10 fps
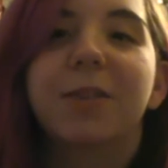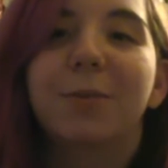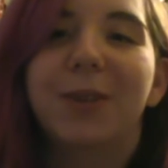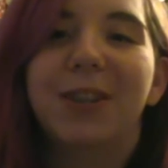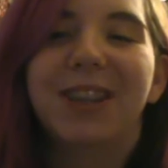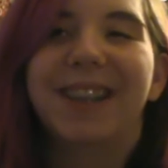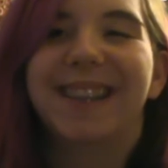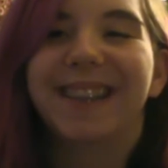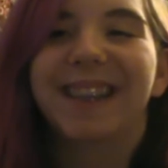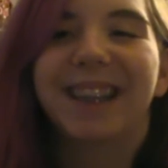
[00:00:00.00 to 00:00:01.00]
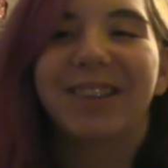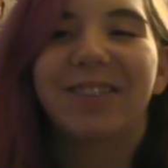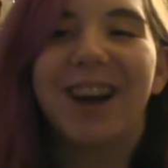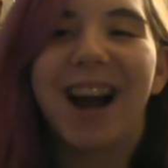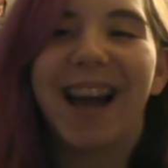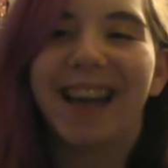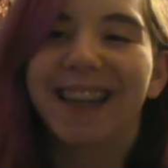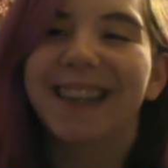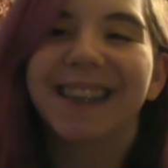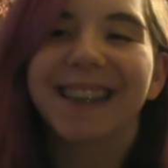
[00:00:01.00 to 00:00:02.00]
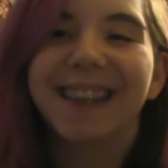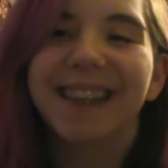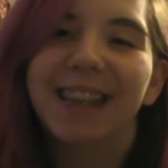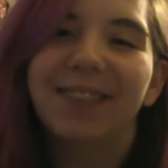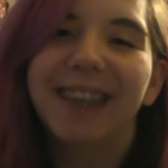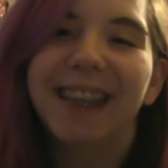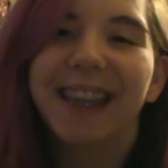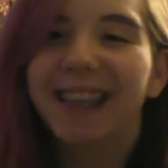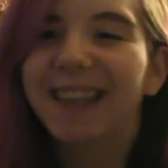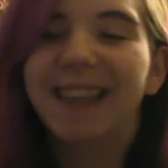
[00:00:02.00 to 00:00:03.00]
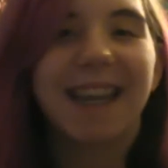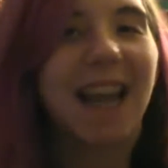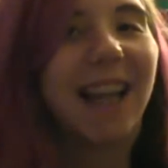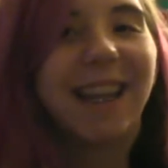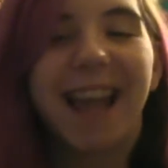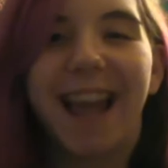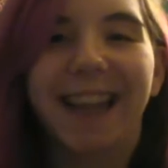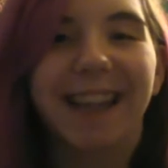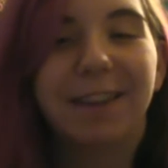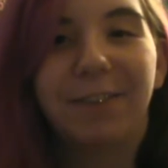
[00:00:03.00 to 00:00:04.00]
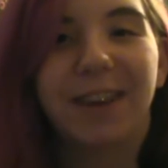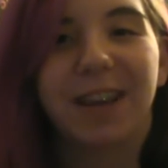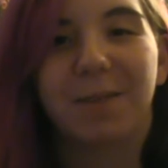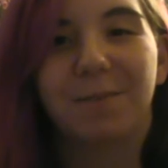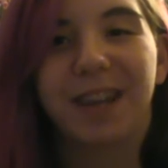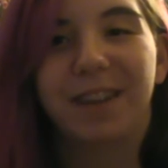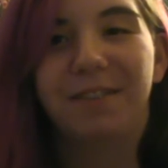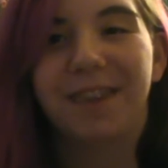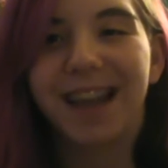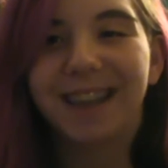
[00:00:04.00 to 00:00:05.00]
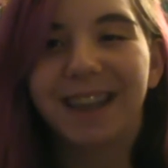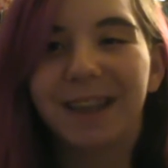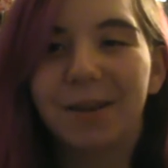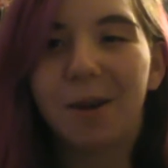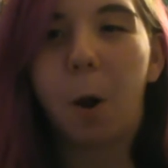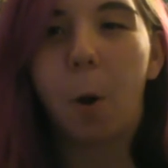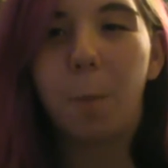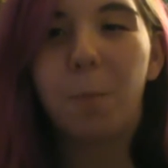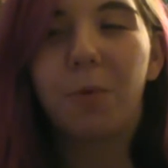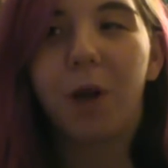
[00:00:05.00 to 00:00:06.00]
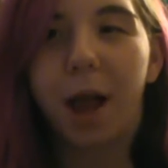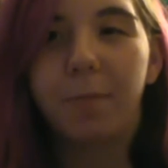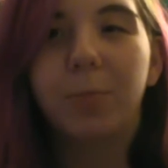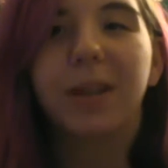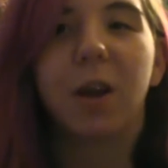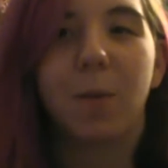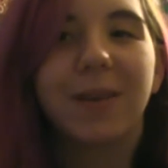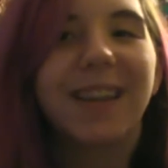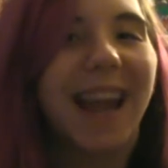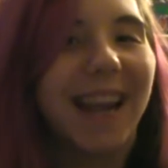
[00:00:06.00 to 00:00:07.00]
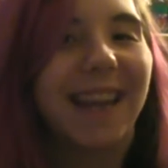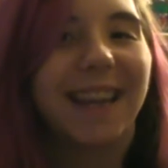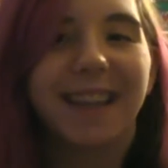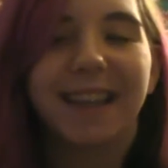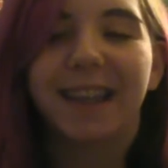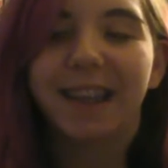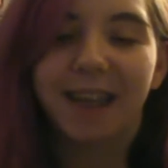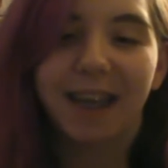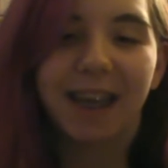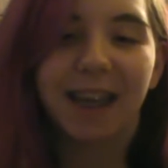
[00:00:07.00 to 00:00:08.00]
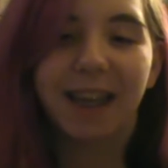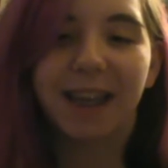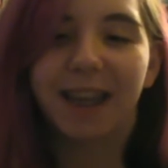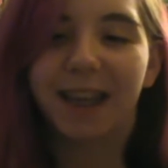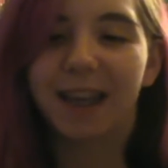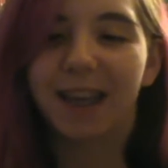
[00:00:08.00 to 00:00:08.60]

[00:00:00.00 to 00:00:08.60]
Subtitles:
Which is why Stephen King did not like the film. In fact, he probably almost hated it. He